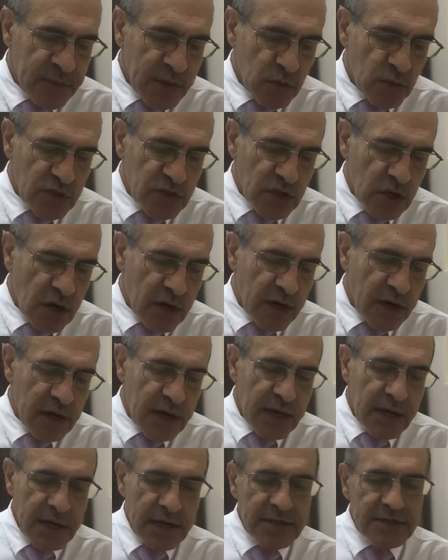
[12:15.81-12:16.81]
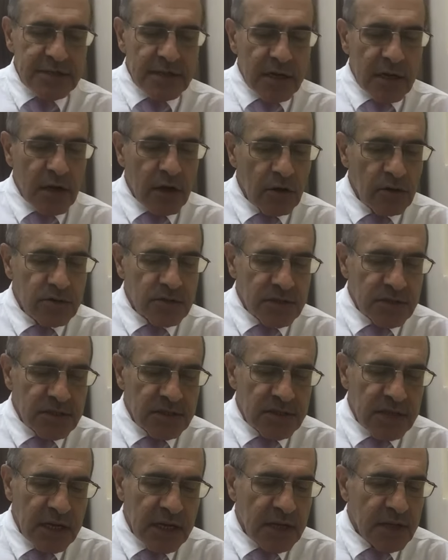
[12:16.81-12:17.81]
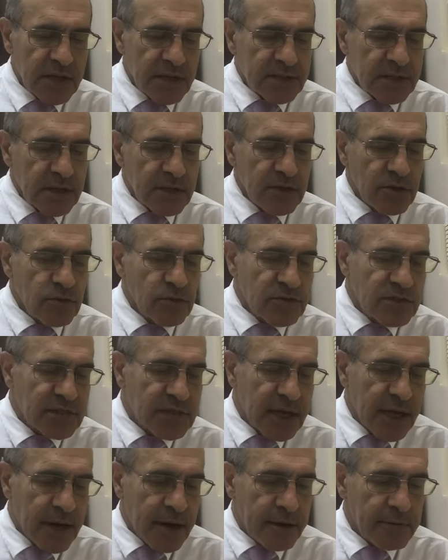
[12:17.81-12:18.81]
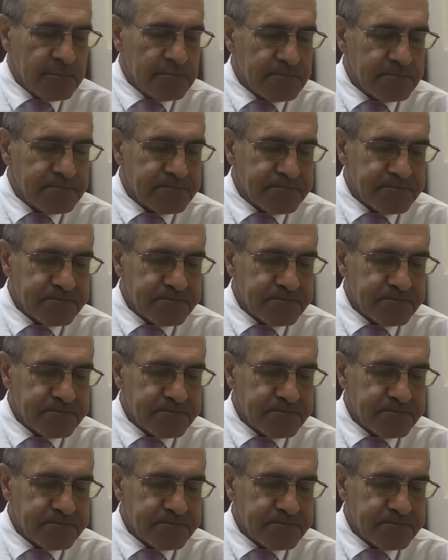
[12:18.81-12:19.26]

which are little clauses that are used there.